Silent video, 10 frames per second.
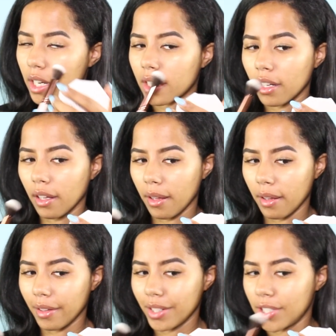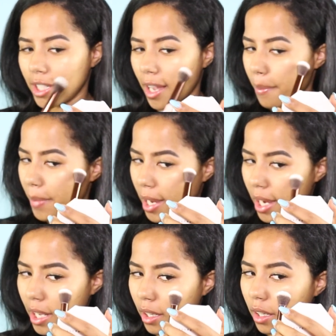like a
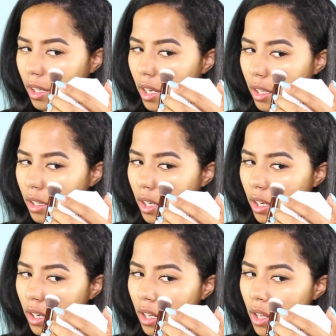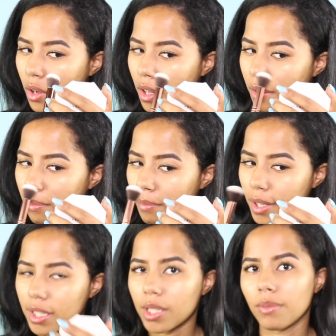champagne color
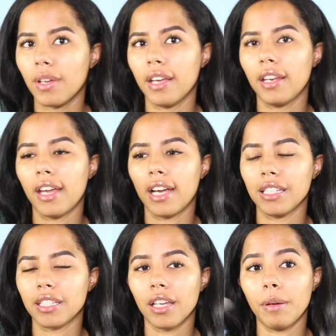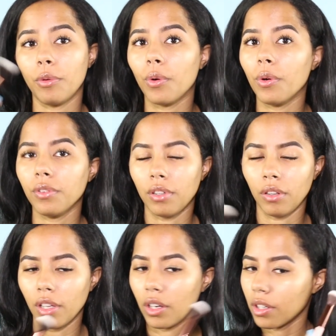mixed, and it has gold
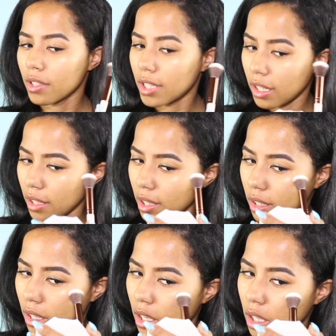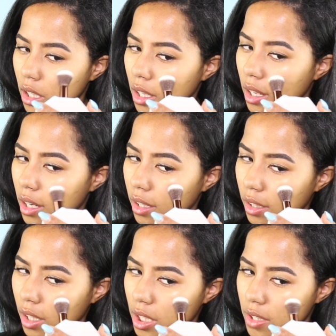glitters in it, and
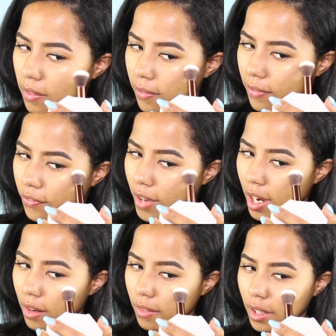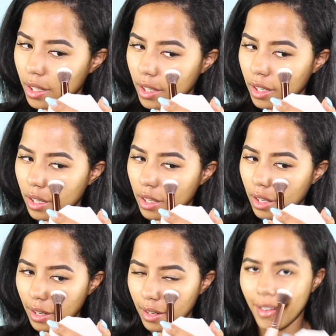it looks very
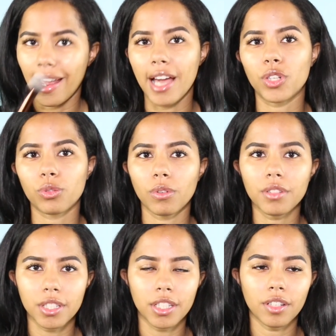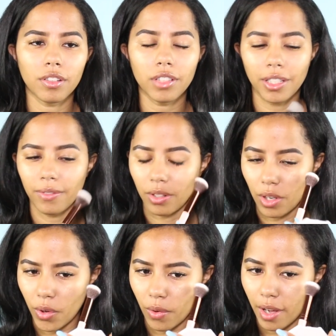natural still, even
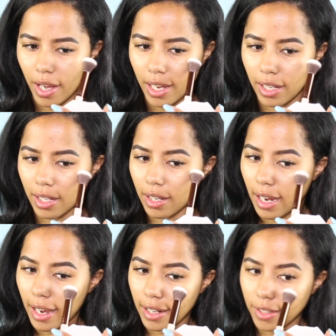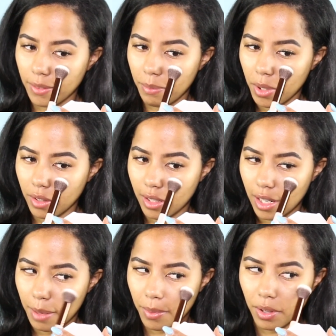though I kind of built
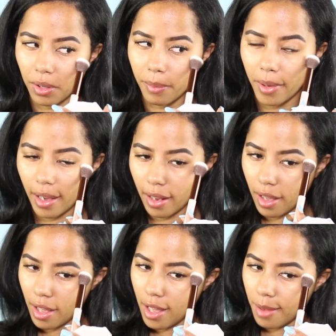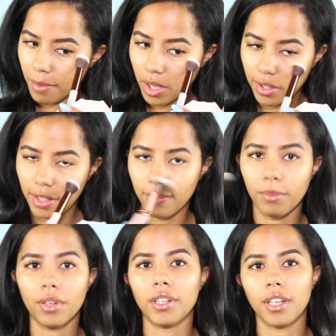it up a little bit. But you can
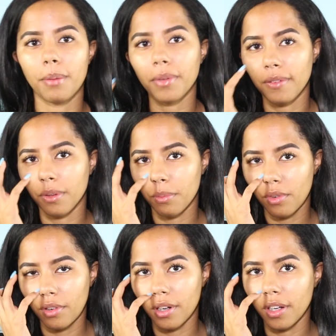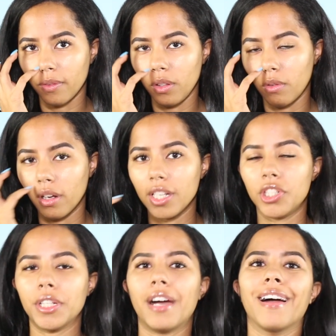build it up even more if you want to
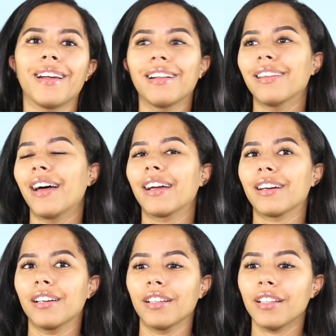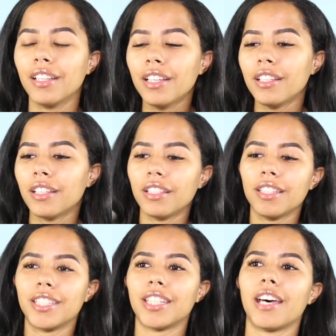shine like a
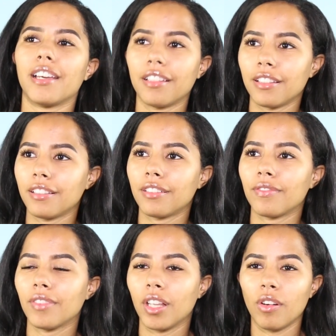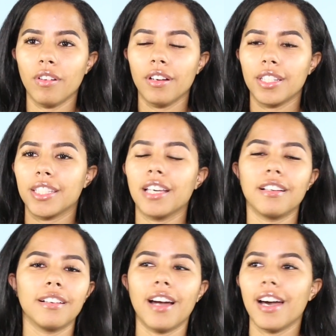sun or a sun